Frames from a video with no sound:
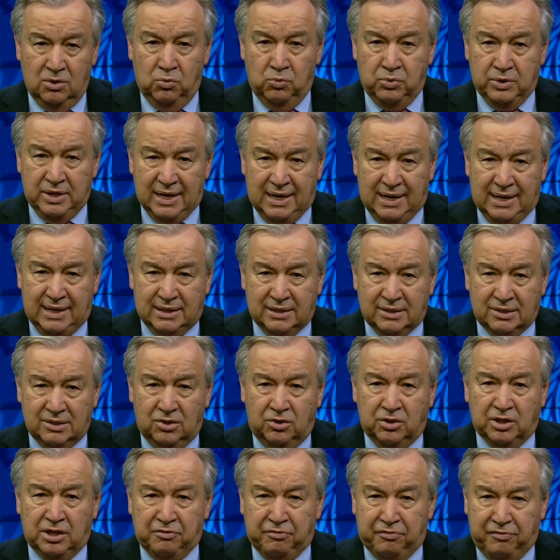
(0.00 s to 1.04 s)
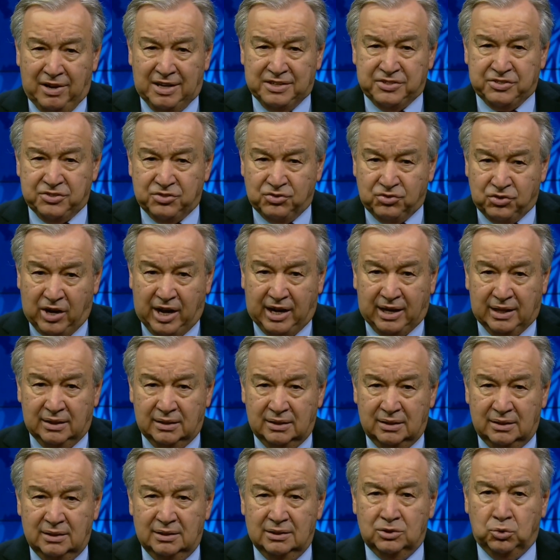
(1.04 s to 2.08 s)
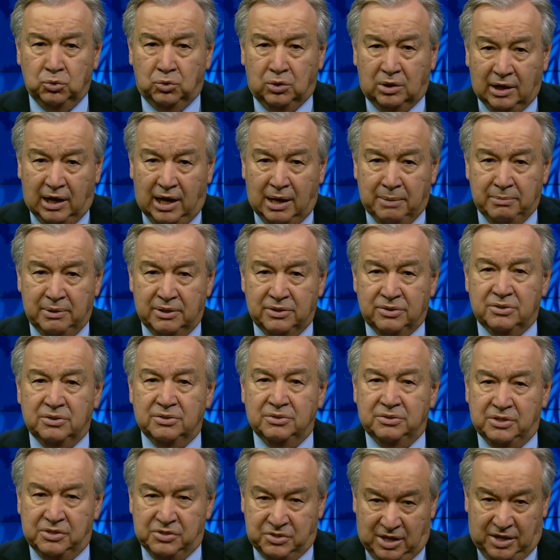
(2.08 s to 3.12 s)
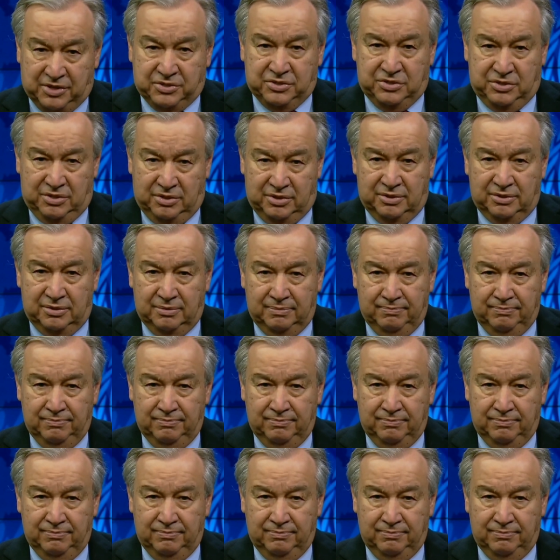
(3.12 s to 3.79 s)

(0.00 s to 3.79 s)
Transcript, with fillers: We are on a fast track to climate disaster.